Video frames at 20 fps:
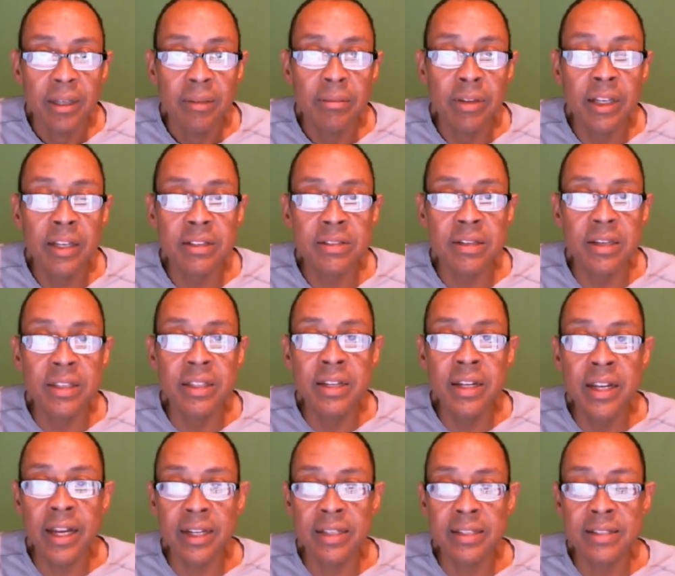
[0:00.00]
Because on the
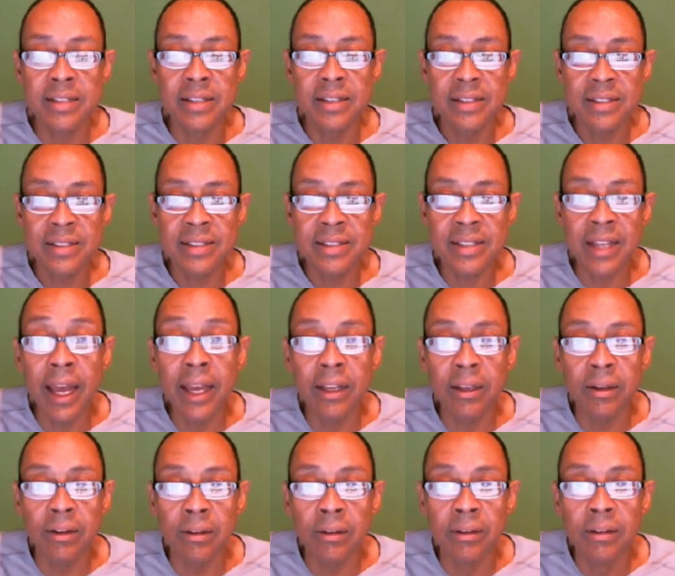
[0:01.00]
next
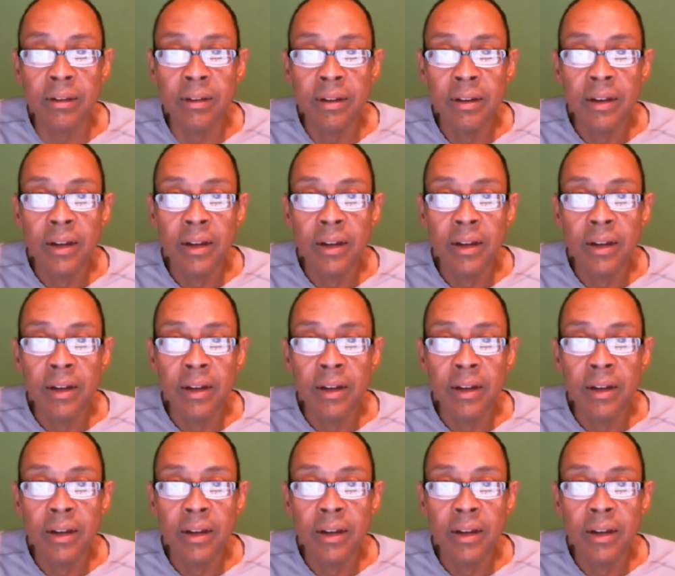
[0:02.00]
cycle,